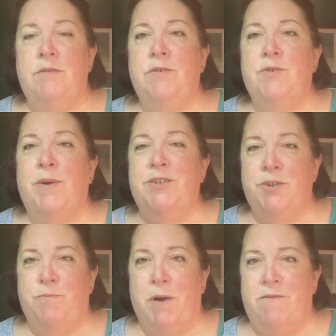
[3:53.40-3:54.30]
So I
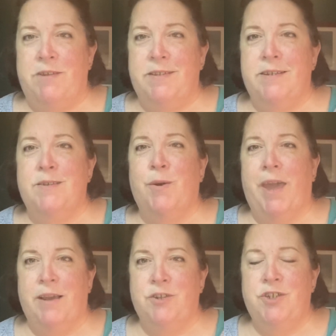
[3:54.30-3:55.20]
should preface this.
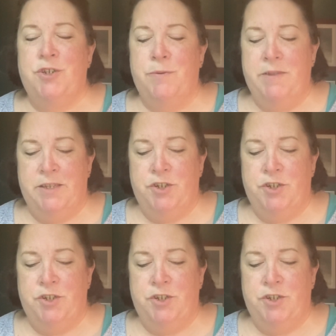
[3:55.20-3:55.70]
Okay. She told me that